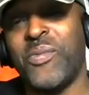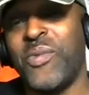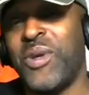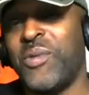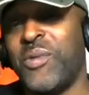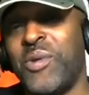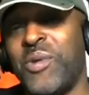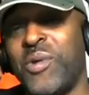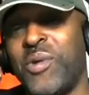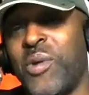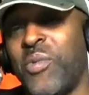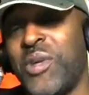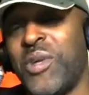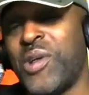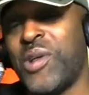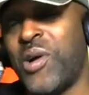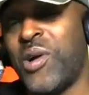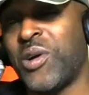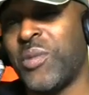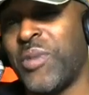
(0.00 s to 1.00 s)
We
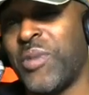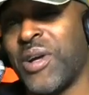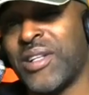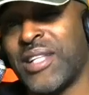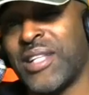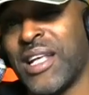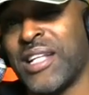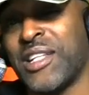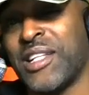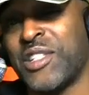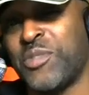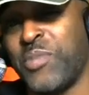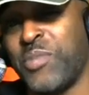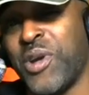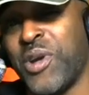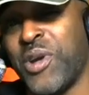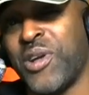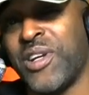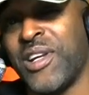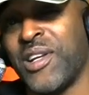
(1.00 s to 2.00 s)
talk about that
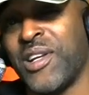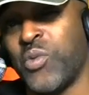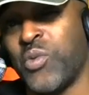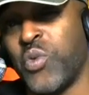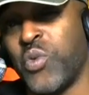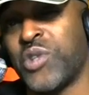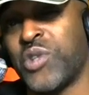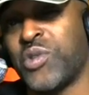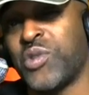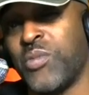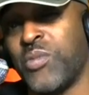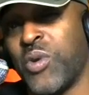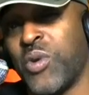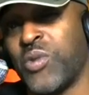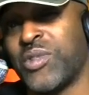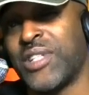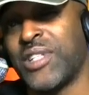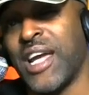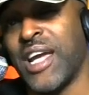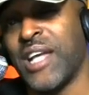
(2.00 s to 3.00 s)
disparity in the whistle
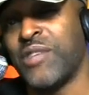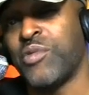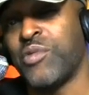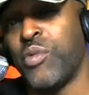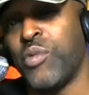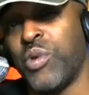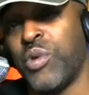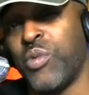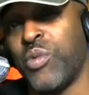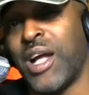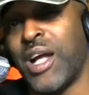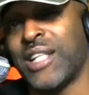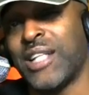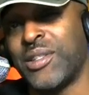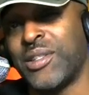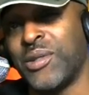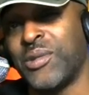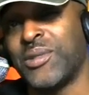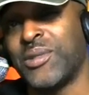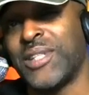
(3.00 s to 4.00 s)
most games when we watch
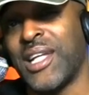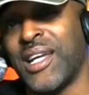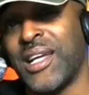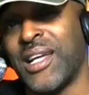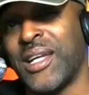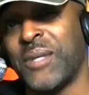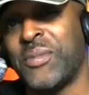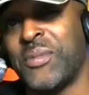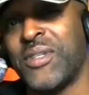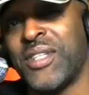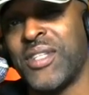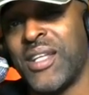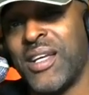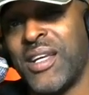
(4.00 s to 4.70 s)
those games.